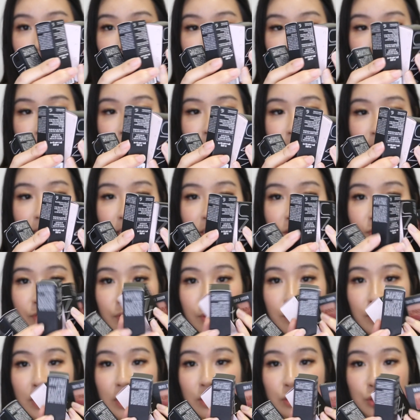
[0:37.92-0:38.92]
sticks for
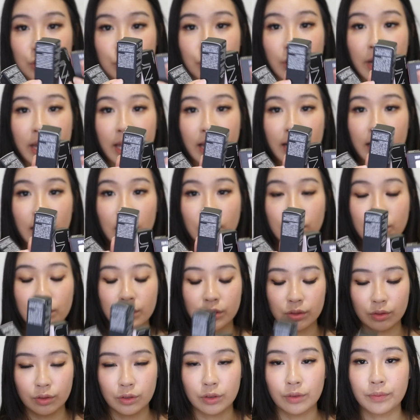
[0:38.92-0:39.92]
me to try out,
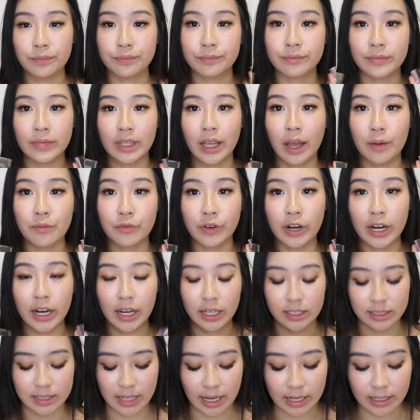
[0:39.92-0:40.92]
so I'm very
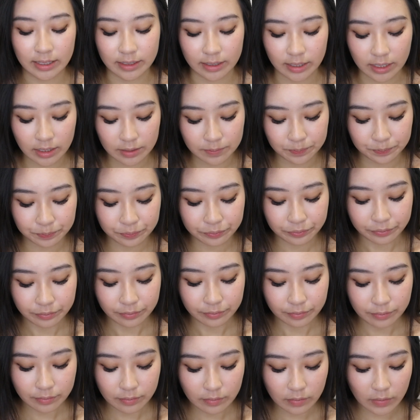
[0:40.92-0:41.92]
excited.
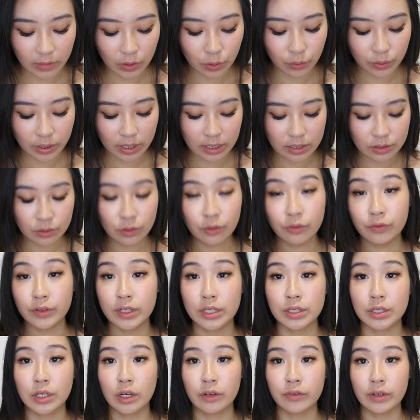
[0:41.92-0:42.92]
Okay, so
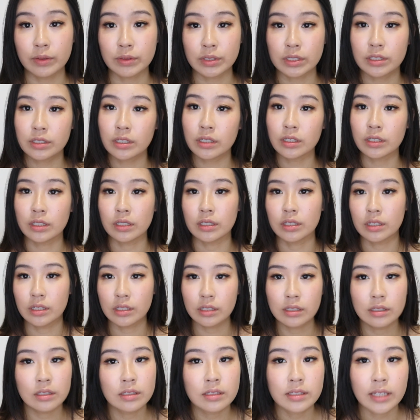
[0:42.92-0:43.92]
first off, I'm just gonna
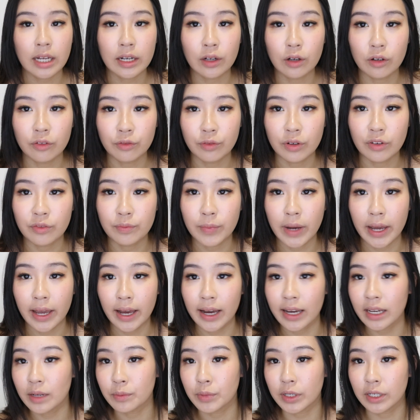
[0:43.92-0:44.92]
start off with my
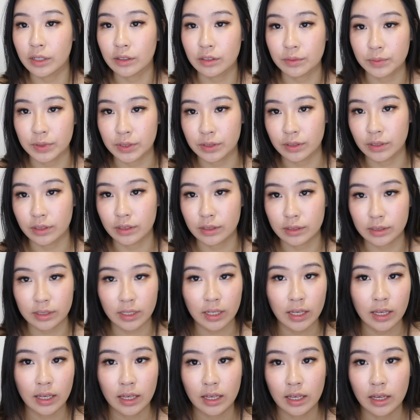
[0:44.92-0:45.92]
eyebrows because
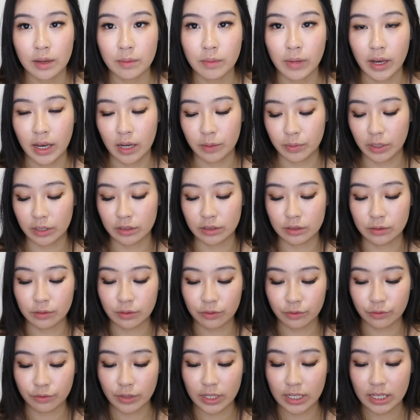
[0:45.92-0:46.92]
my eyebrows
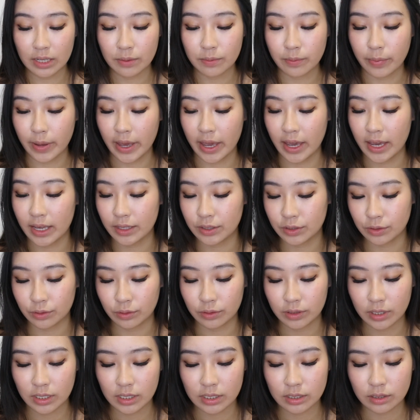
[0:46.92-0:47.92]
look really bare.
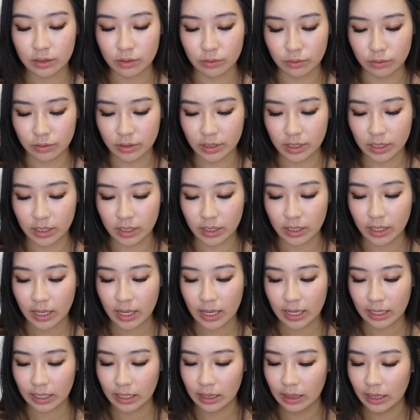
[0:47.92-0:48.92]
So this UNNY
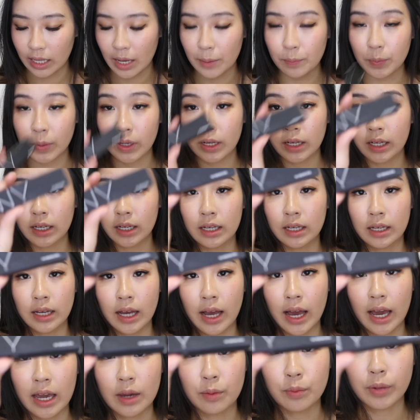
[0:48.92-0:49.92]
Club
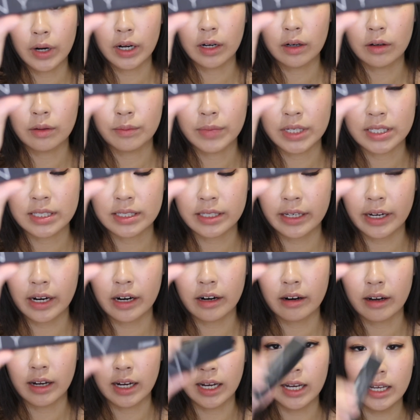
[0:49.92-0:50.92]
Eyebrow
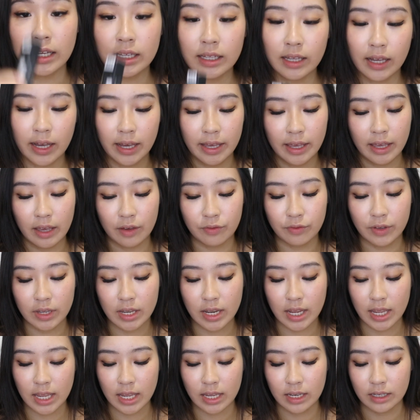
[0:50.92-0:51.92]
Mascara, I have
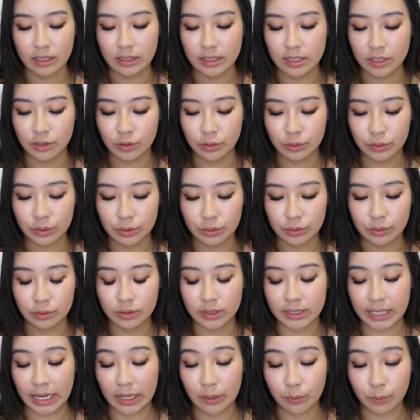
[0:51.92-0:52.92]
it in 02
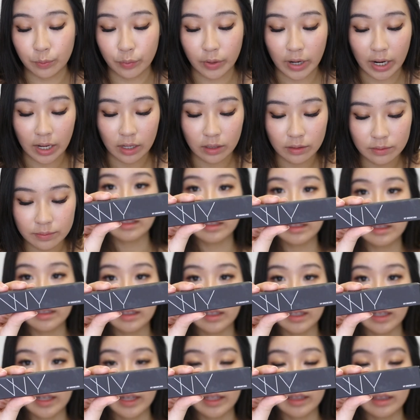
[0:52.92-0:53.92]
Dark Brown.
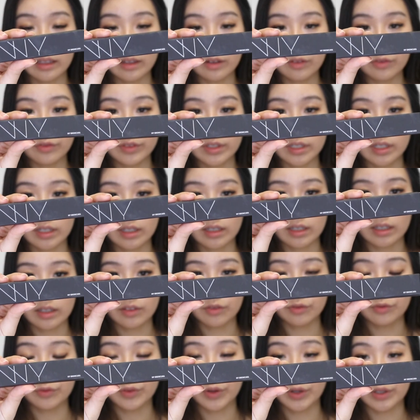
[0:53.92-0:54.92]
I love the
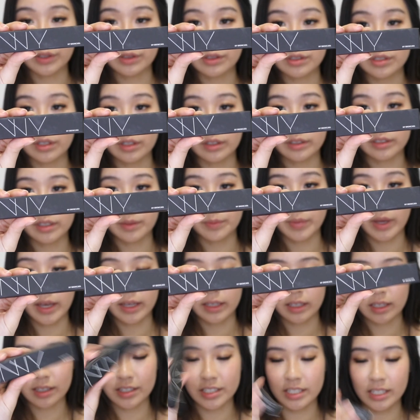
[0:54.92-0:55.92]
fonts on the
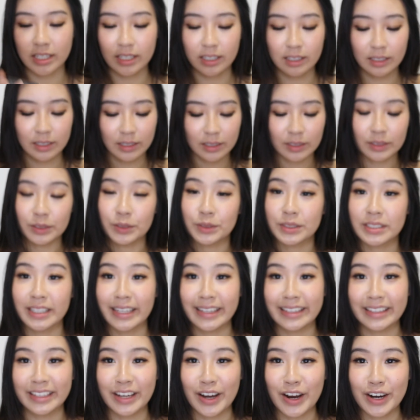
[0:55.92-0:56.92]
packaging, it looks
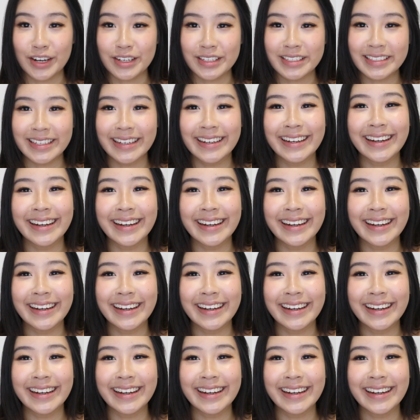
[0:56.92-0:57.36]
like NARS.